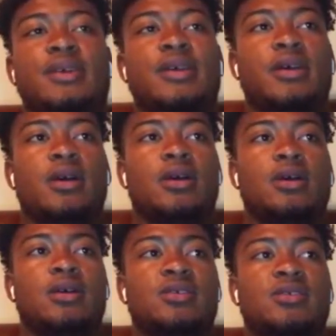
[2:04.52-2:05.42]

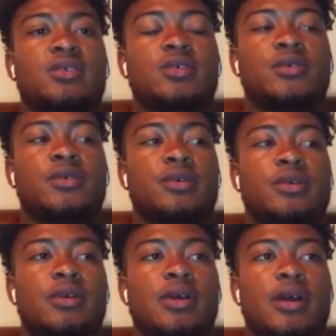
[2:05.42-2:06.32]
Yeah, so
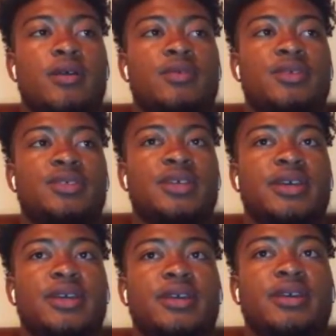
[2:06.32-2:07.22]
I want to
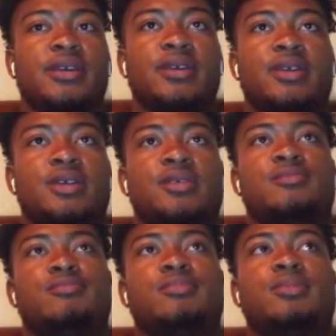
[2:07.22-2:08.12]
say
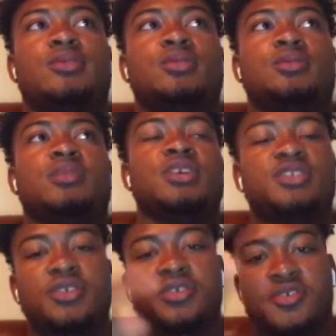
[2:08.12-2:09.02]
my
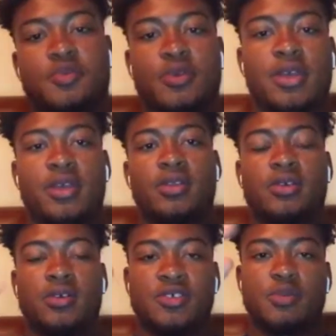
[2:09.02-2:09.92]
junior spring,
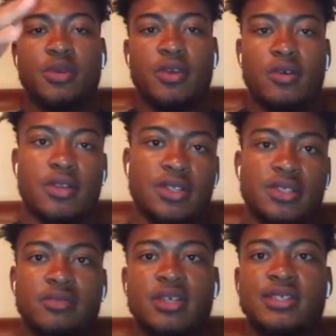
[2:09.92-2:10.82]
the spring going into
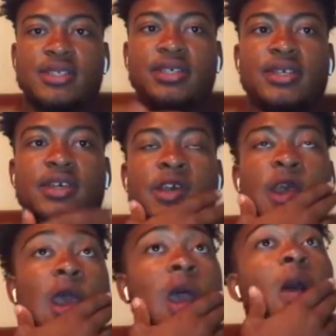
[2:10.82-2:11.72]
my senior year,
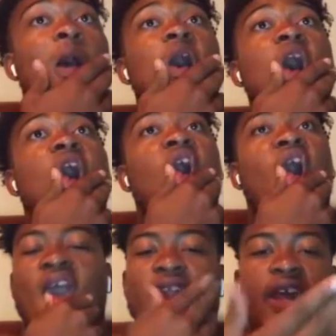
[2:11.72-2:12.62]
I
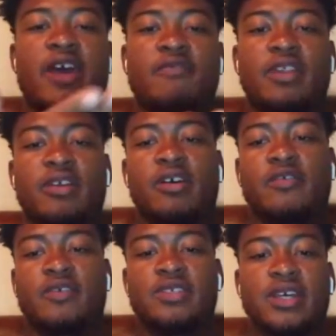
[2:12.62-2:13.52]
ain't have any
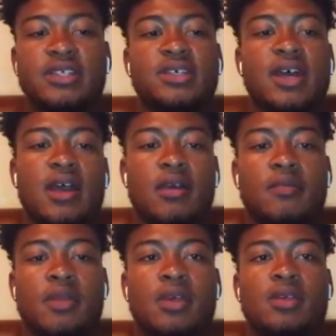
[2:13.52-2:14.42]
offers at the time.
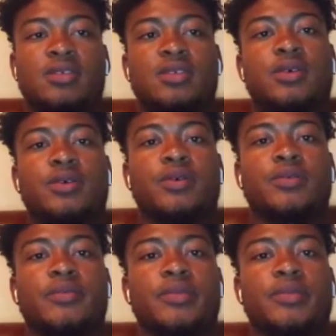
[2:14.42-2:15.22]
So